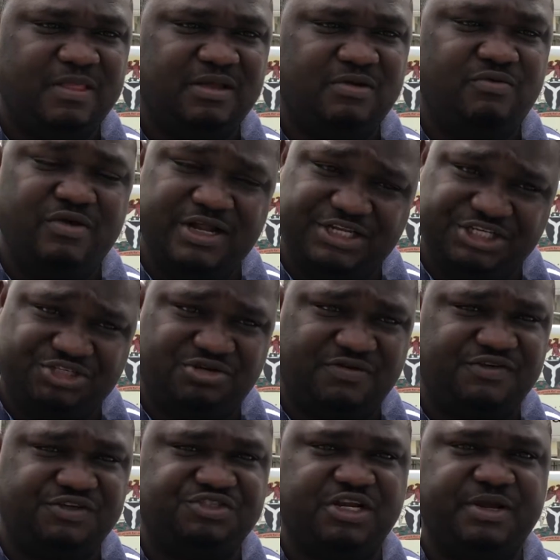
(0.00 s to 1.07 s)
registrar
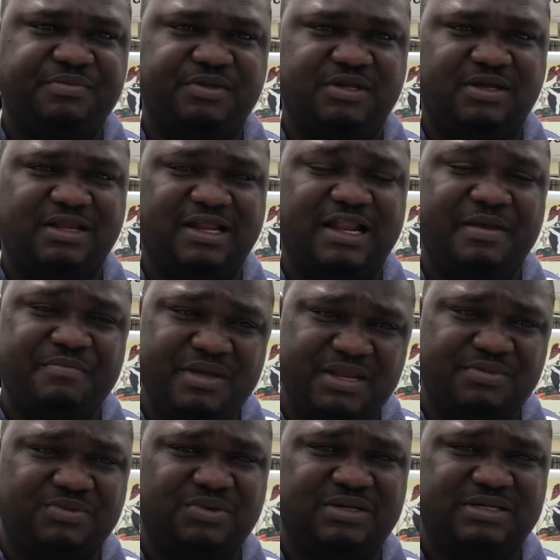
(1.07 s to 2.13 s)
of the tribunal, and I made
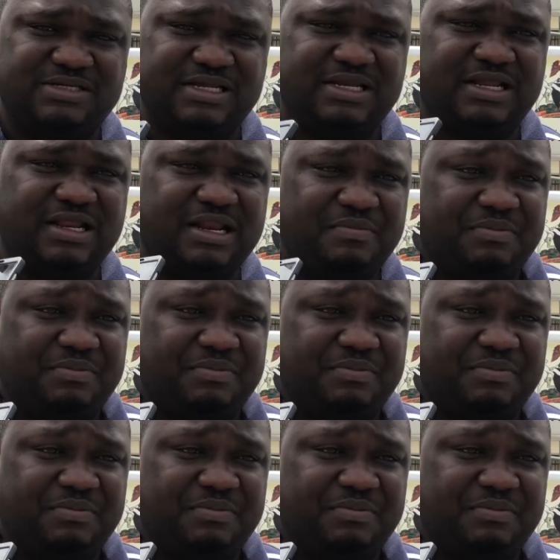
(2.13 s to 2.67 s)
him to understand that our